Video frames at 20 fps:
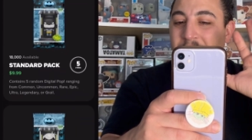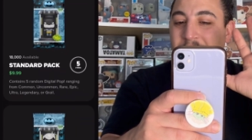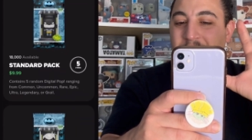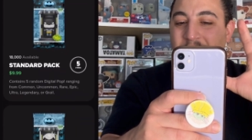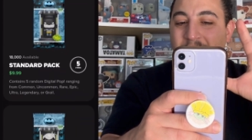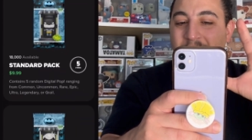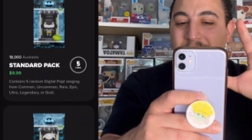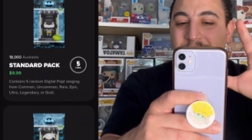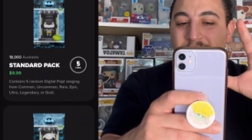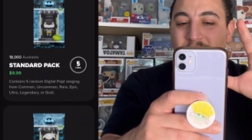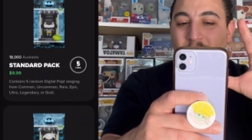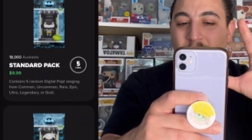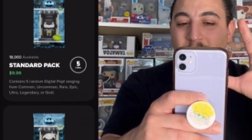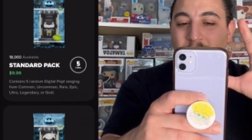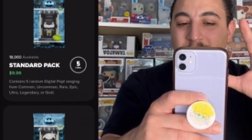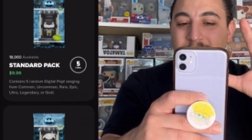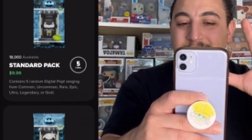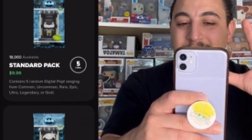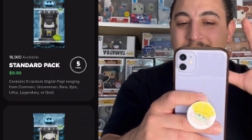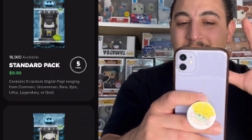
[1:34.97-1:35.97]
five
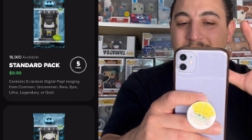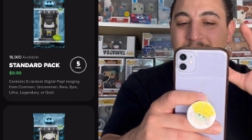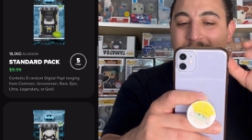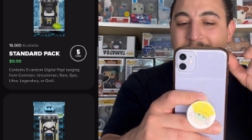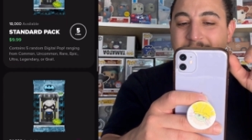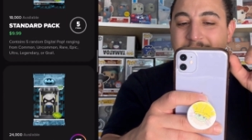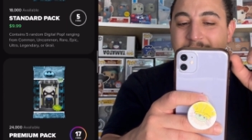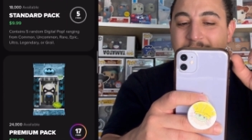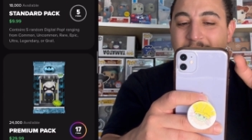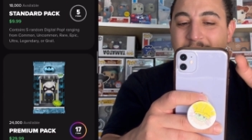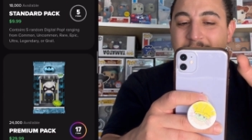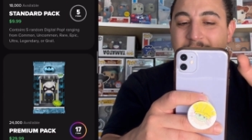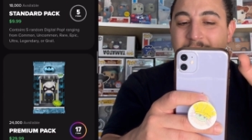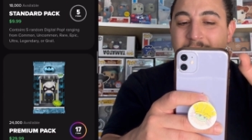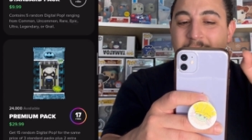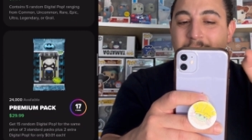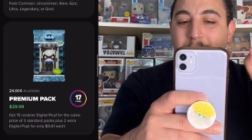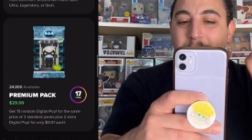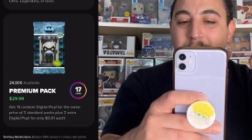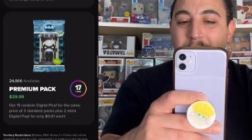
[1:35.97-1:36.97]
cards, nine ninety-nine.
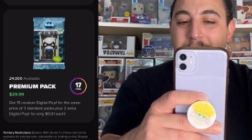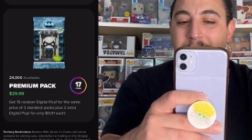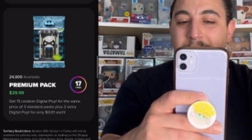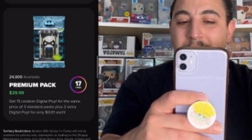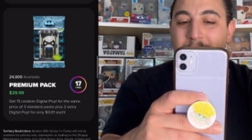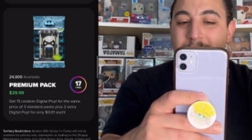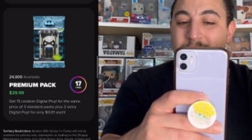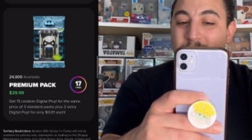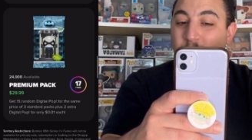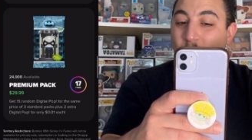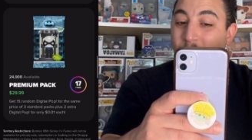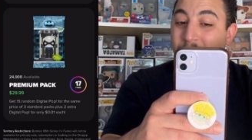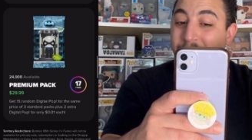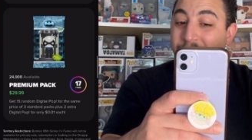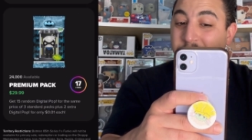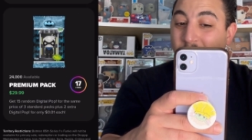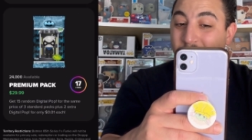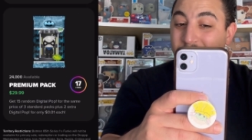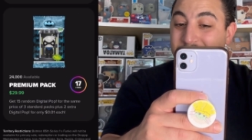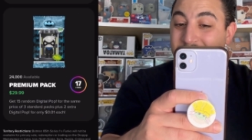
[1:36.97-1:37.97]
Premiums,
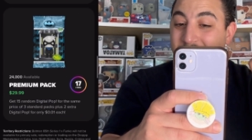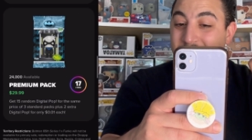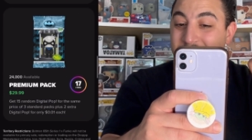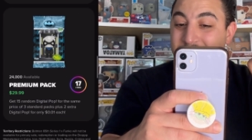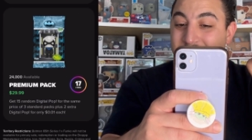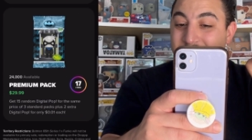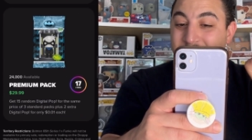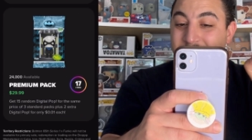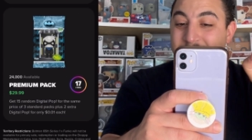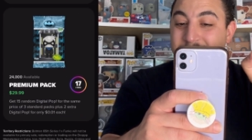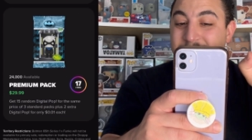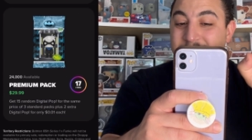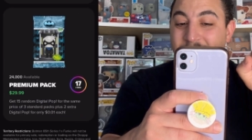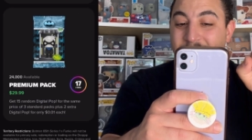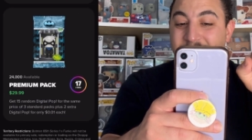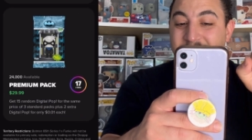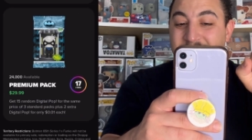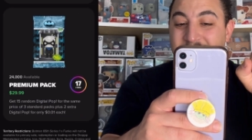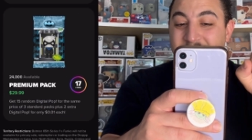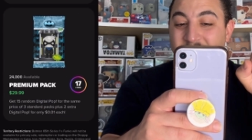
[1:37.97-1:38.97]
twenty-four thousand,
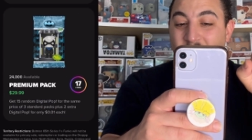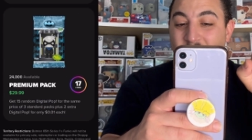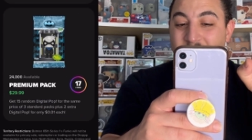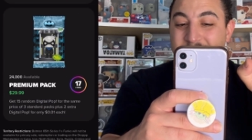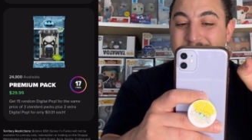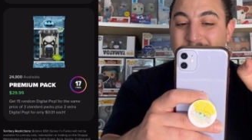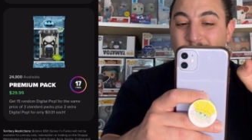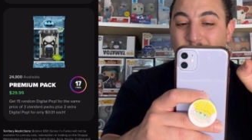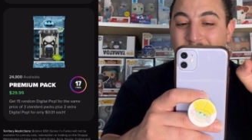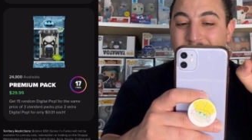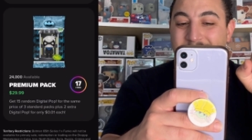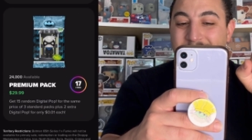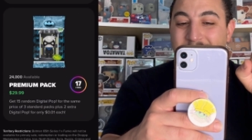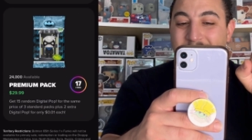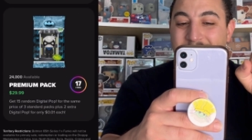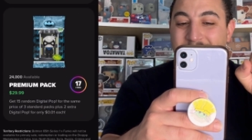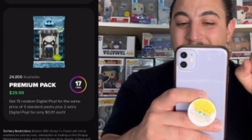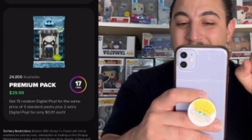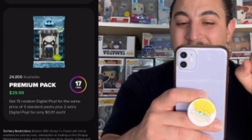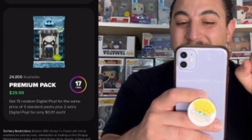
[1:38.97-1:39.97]
seventeen cards,
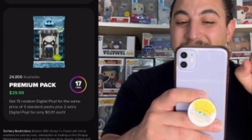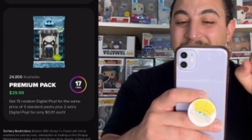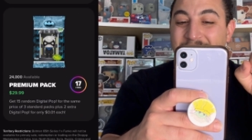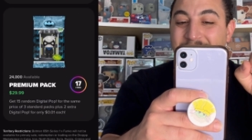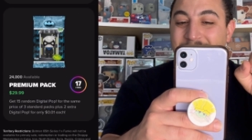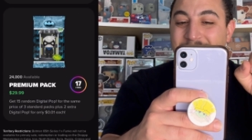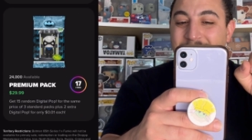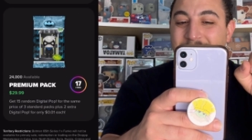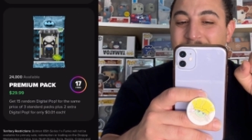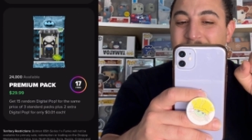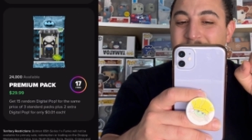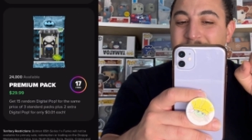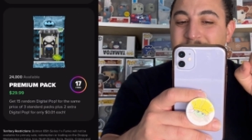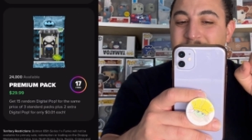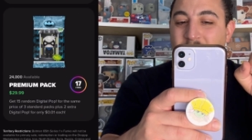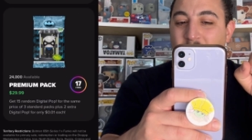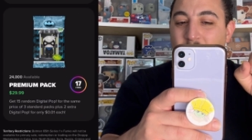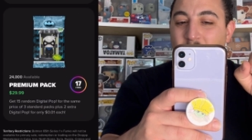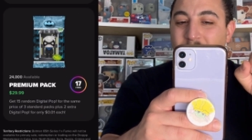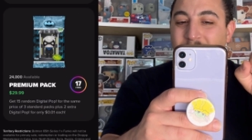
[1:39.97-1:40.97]
twenty-nine ninety-nine.
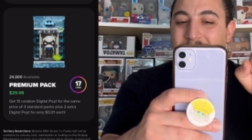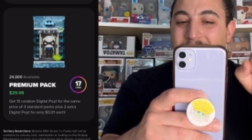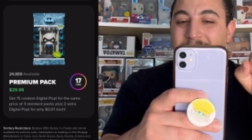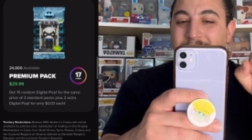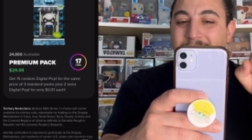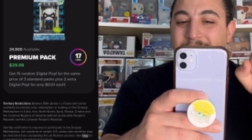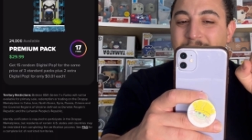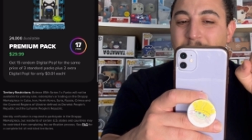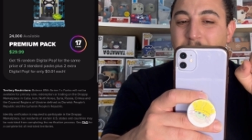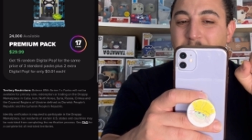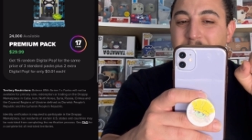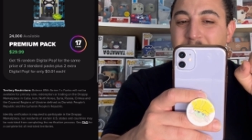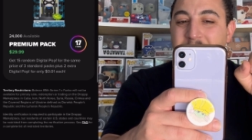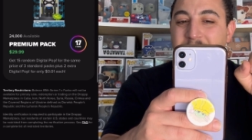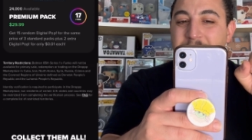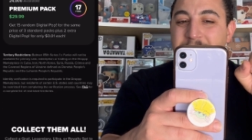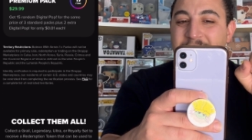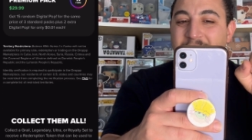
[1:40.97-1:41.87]
So lately, the premiums